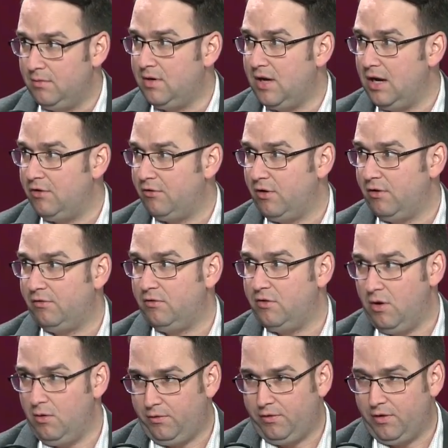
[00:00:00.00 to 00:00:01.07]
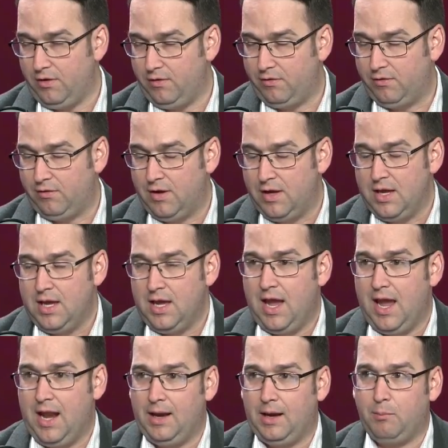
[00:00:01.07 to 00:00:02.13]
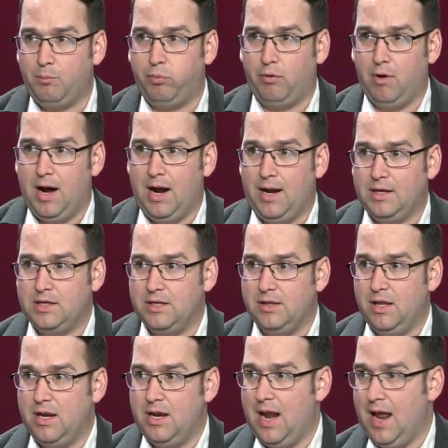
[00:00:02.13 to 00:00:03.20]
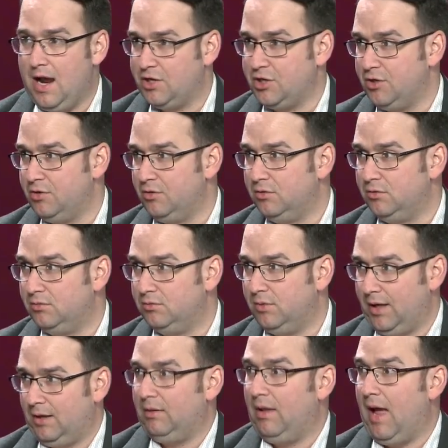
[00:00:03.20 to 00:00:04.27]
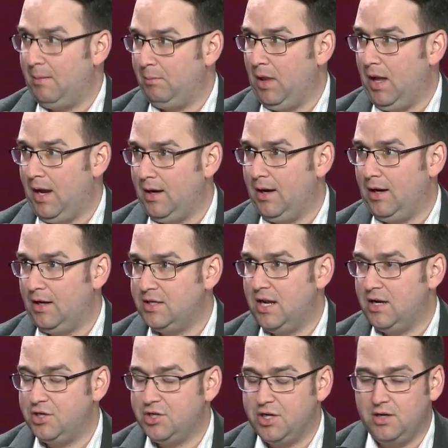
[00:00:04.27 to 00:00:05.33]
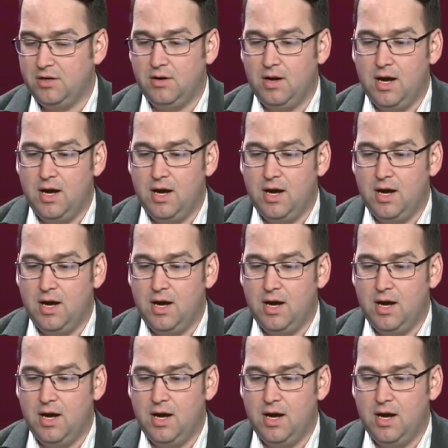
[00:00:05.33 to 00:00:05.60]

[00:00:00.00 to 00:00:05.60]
Dangerous Doses, and it brought it to the national limelight and attention,